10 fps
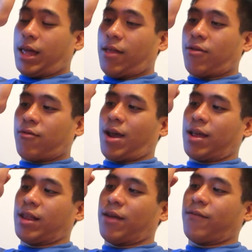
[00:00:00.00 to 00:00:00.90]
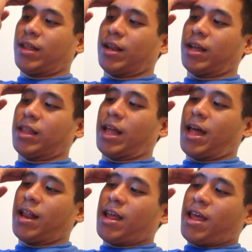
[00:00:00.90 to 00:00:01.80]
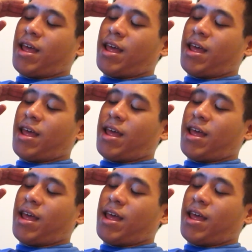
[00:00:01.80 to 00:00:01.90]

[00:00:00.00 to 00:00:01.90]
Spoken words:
gain strength and everything like that.